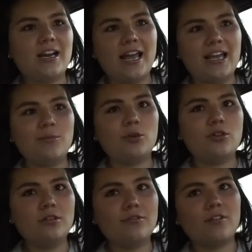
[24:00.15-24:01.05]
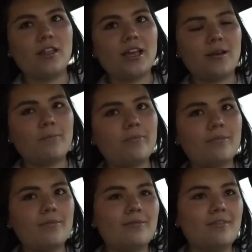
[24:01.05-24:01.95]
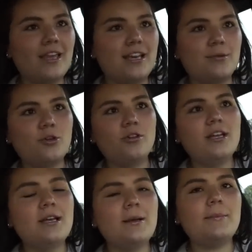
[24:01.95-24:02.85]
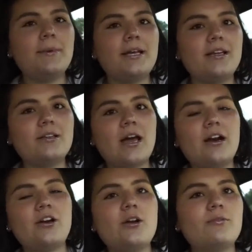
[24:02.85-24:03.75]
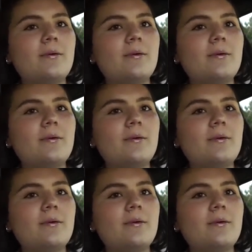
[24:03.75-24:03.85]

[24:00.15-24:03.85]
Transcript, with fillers: an animal for like animal, but I don't know.